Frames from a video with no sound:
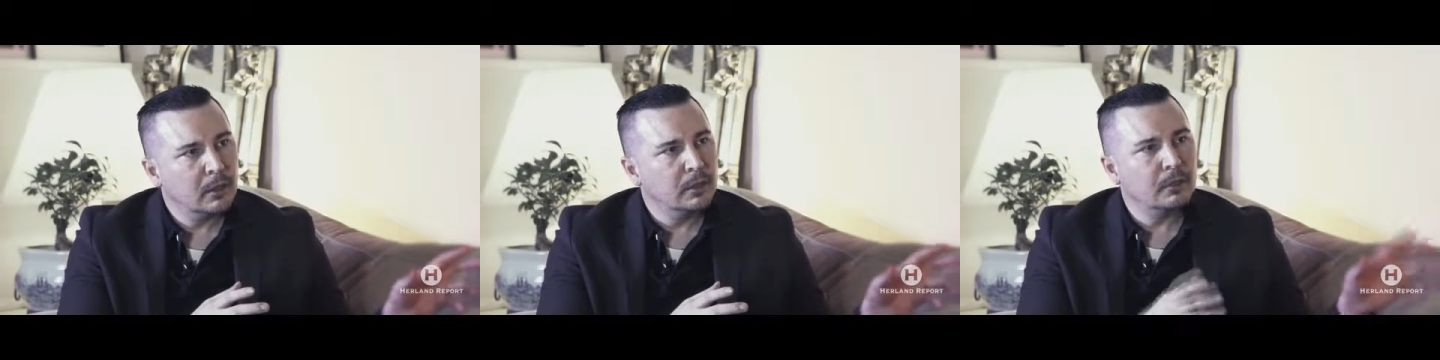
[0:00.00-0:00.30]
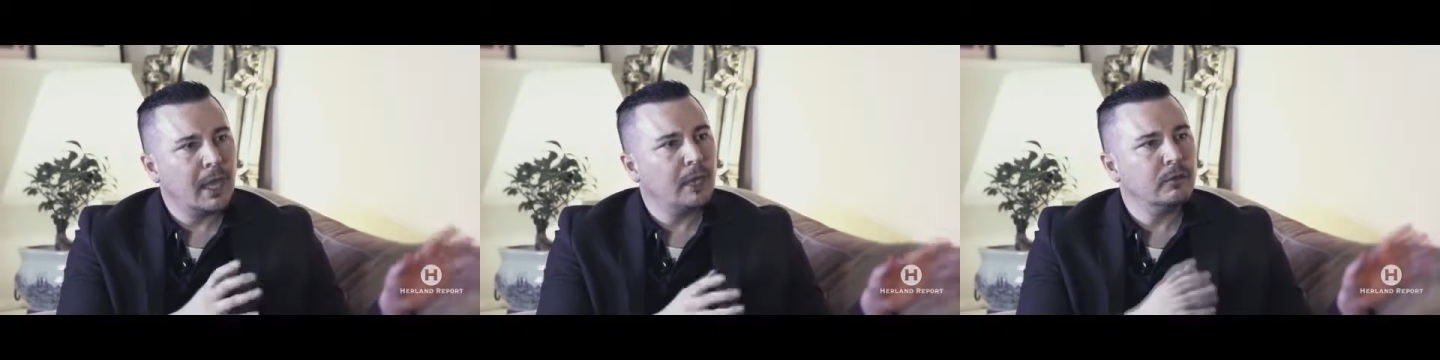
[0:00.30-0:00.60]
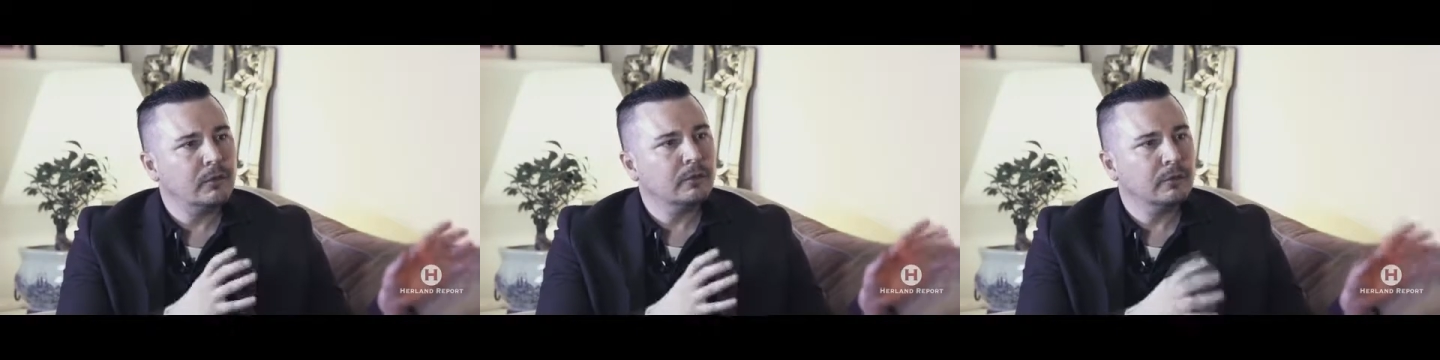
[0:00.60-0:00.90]
You can't
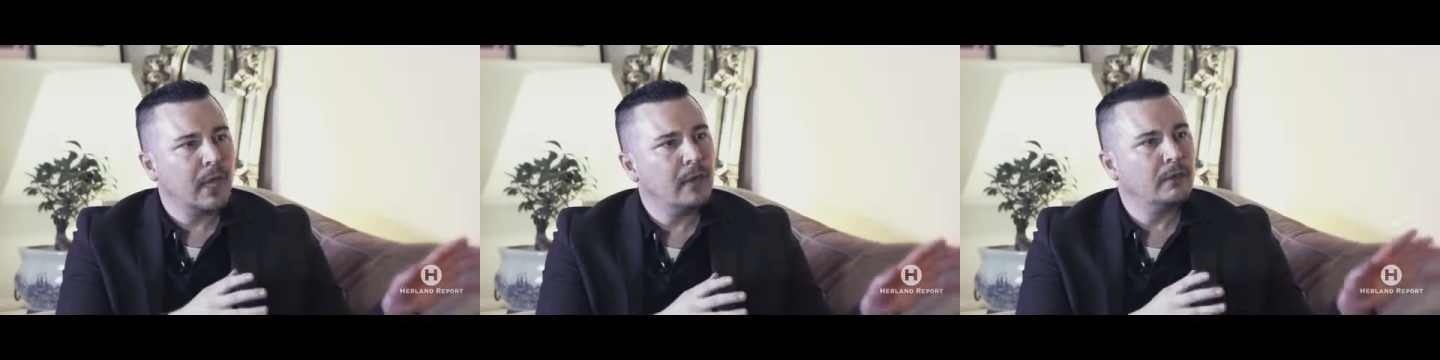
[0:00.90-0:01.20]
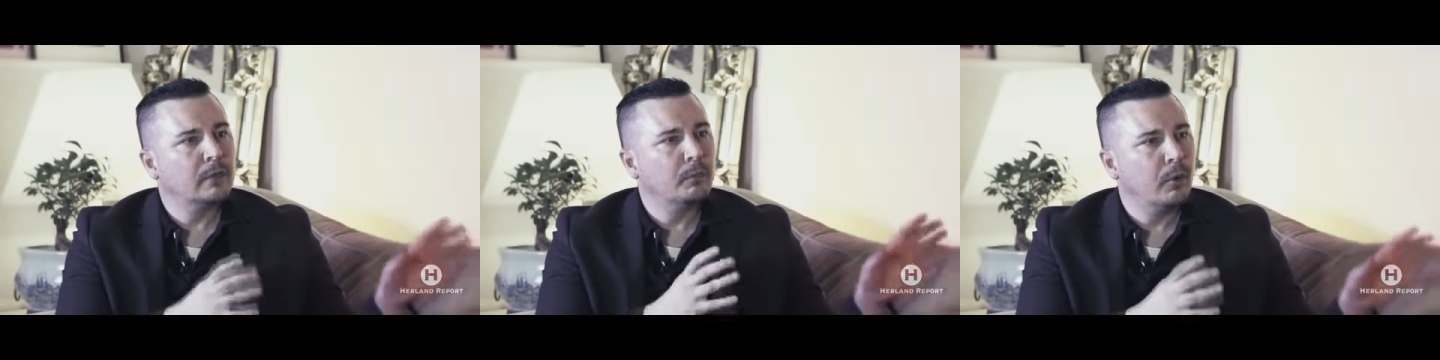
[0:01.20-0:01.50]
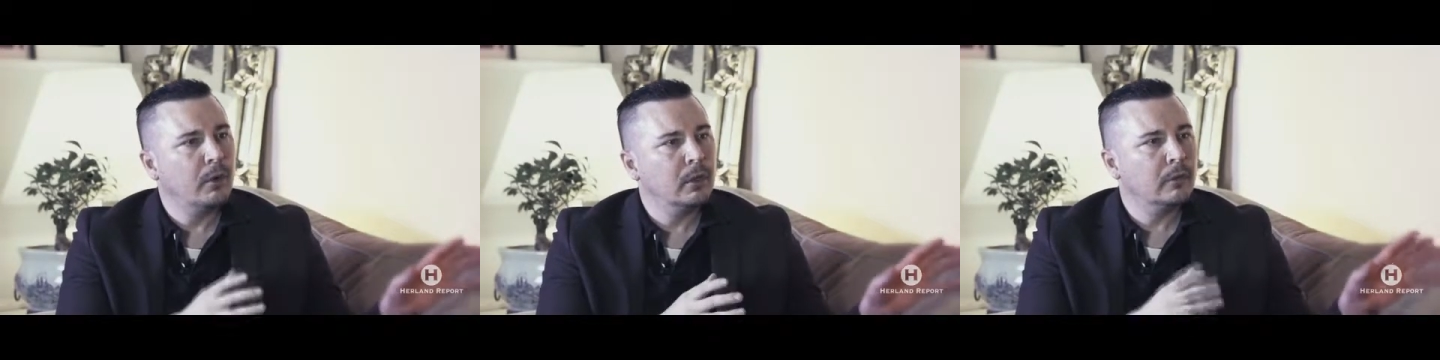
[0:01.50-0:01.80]
just say that the
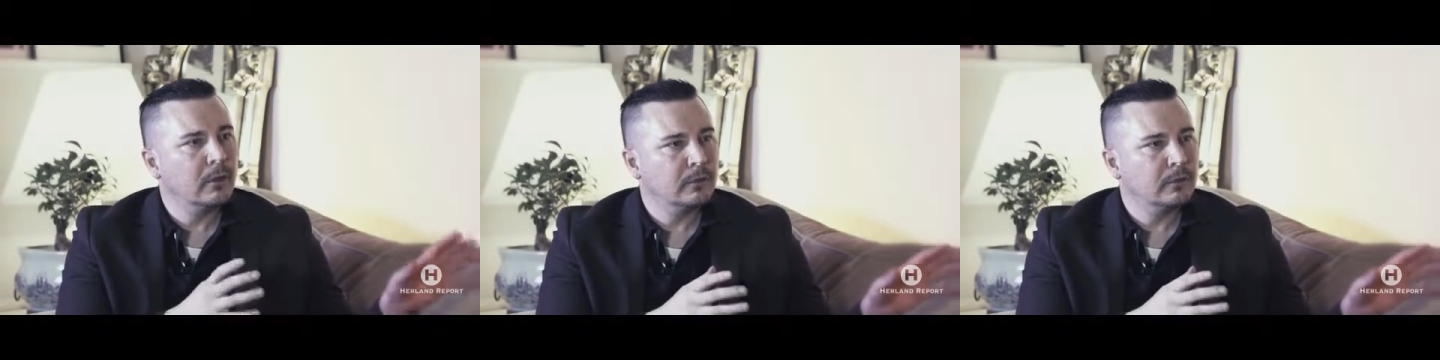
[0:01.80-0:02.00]
point of our